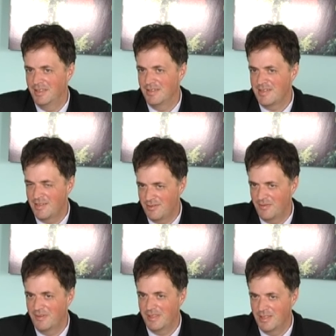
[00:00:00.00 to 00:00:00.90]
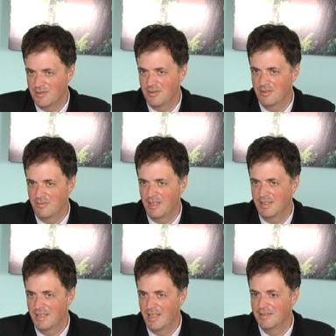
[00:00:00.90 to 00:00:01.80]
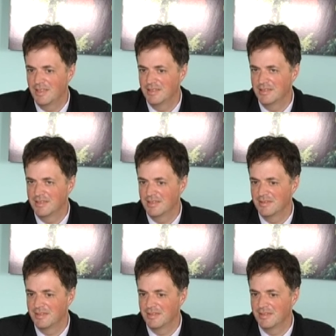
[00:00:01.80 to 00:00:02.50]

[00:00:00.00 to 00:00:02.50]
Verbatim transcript: in the center of attention right now, and uh,